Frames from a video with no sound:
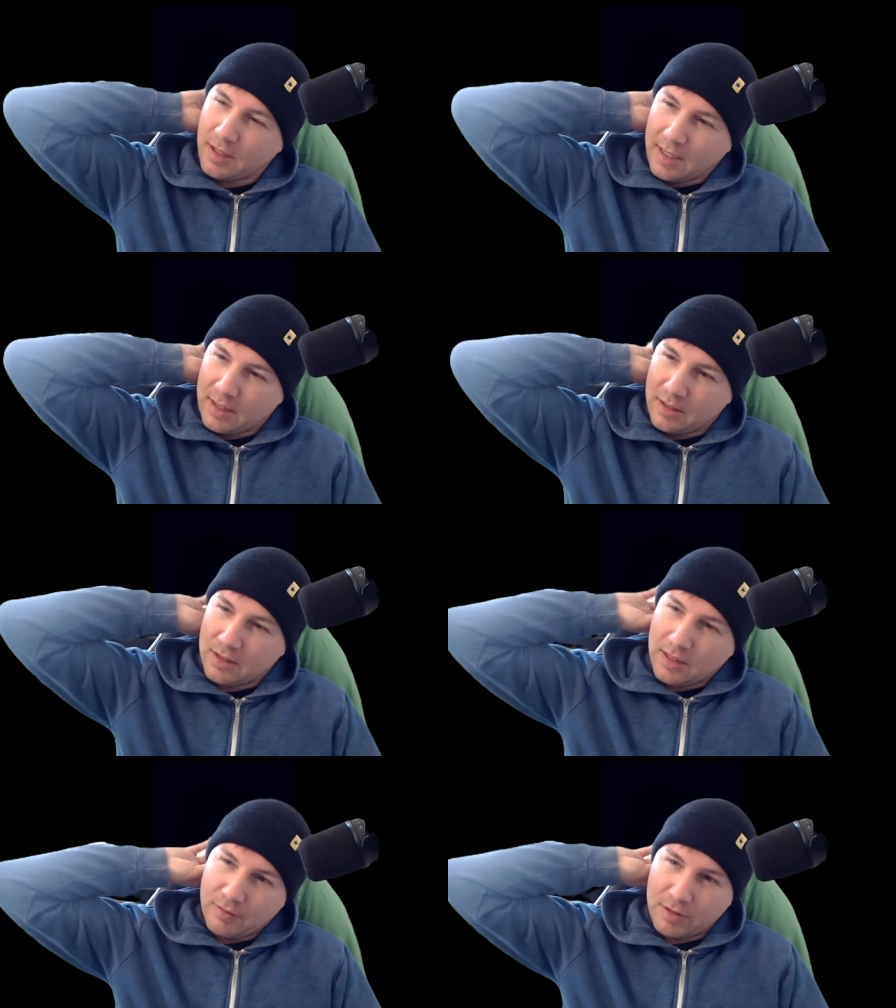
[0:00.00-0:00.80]

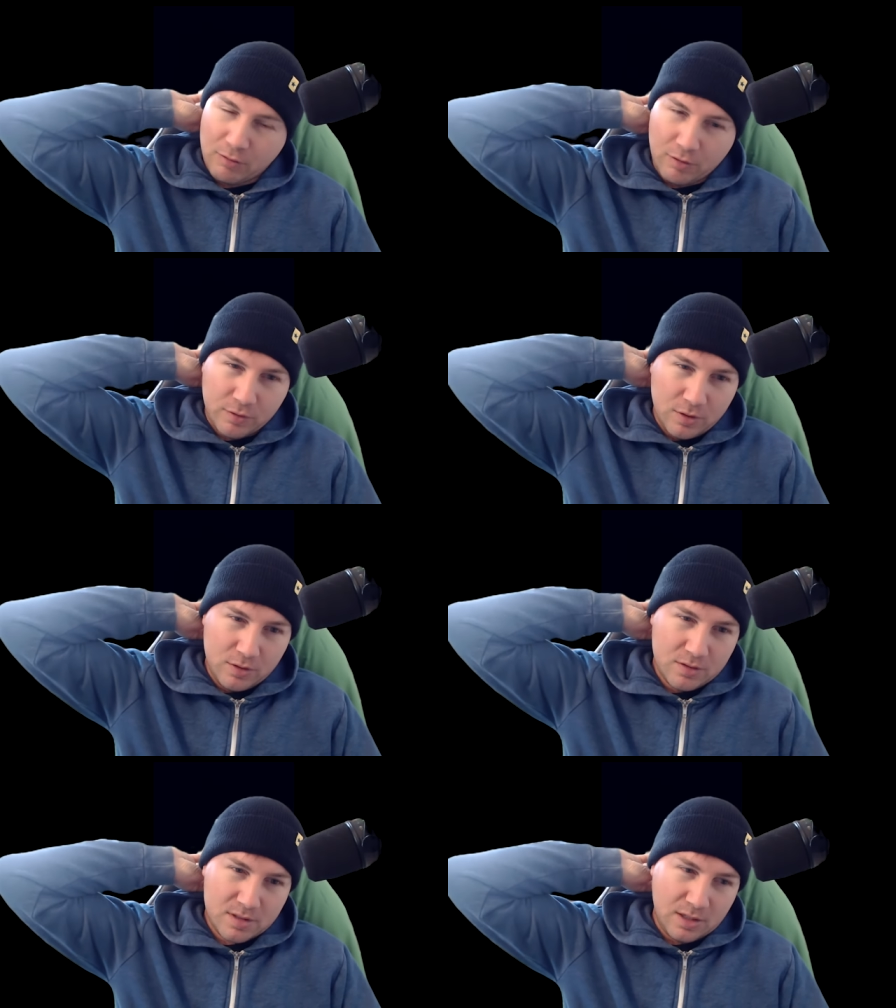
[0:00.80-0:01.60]
And if they've
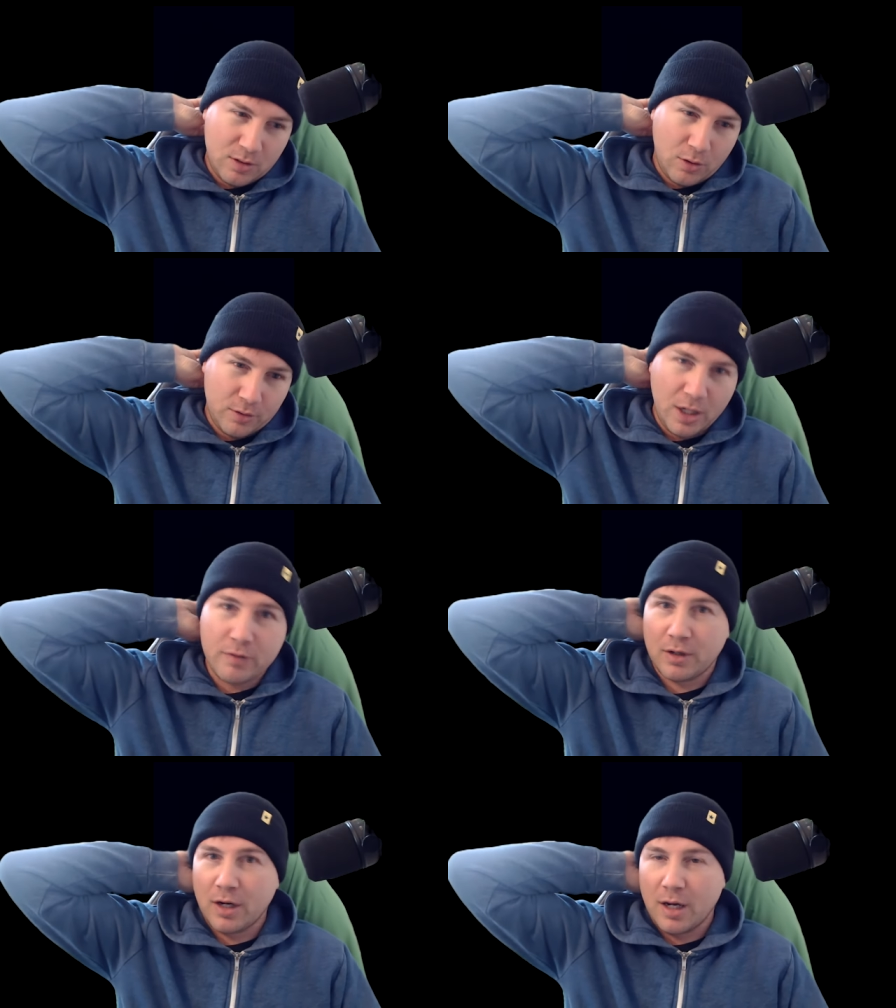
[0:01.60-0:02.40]
refused, then you call the
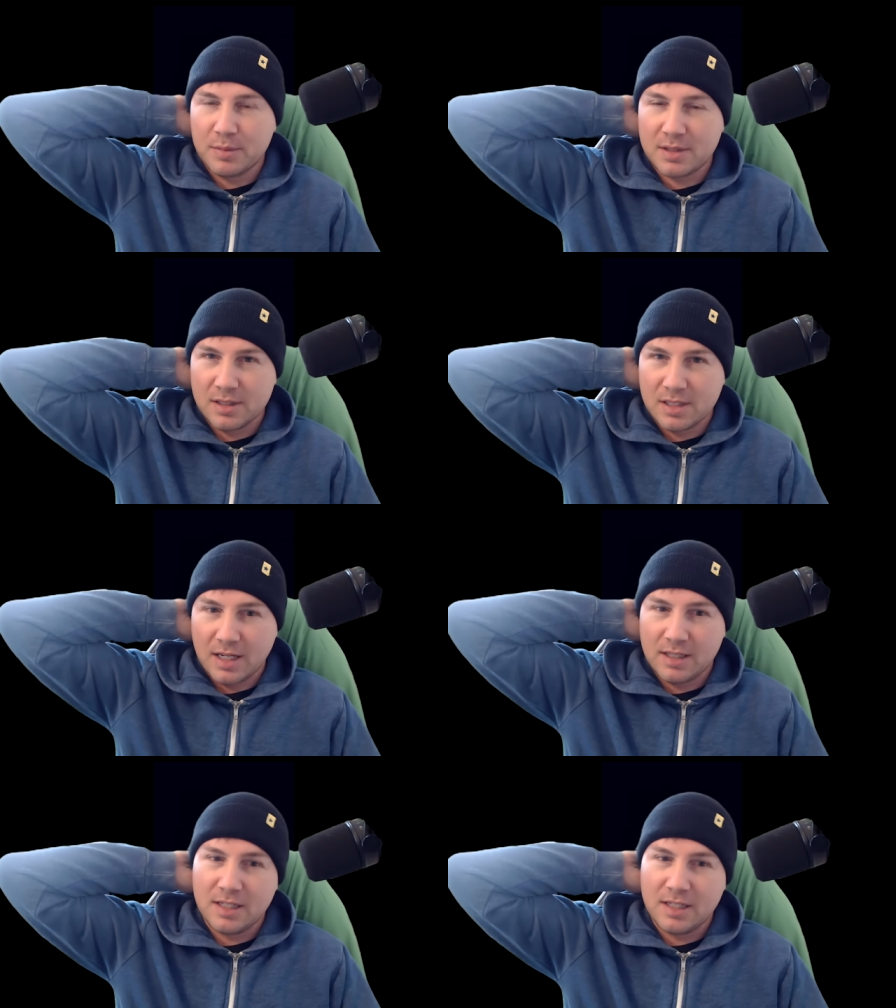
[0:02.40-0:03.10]
other cops and say,